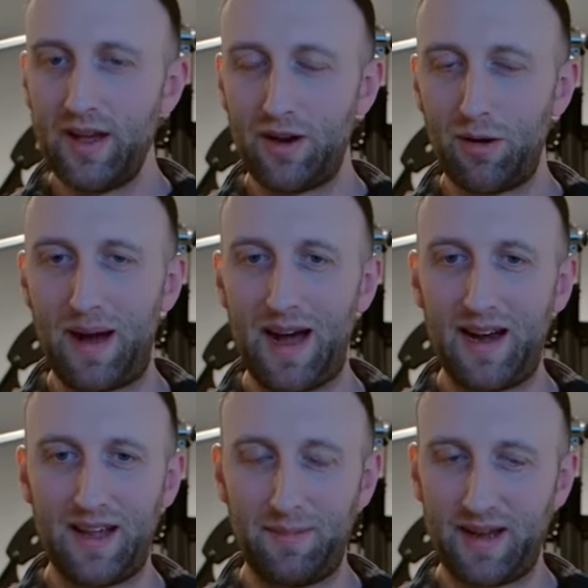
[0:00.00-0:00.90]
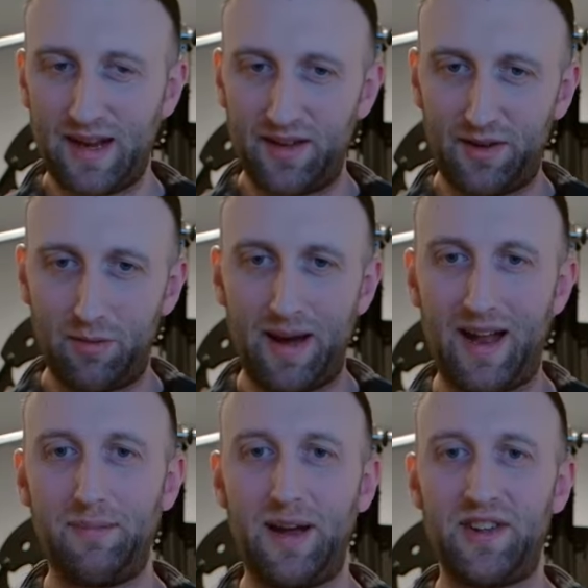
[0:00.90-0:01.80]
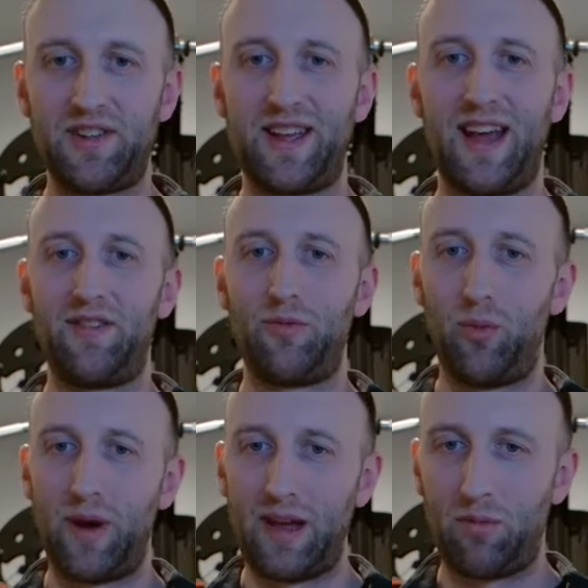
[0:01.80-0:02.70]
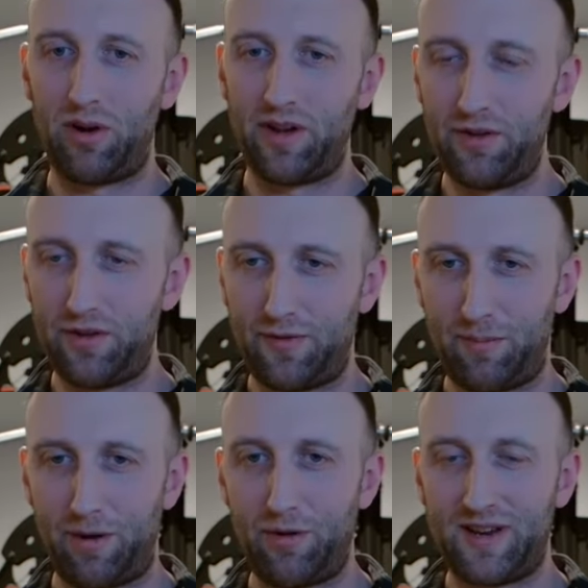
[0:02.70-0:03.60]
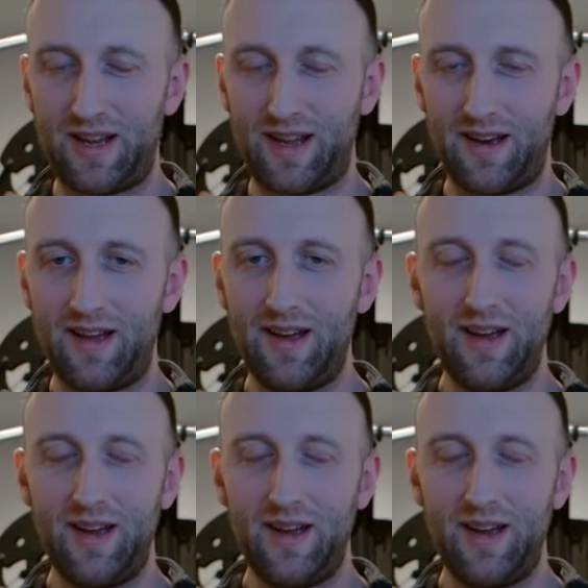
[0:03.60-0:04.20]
Your body, because your body basically has way more use for protein,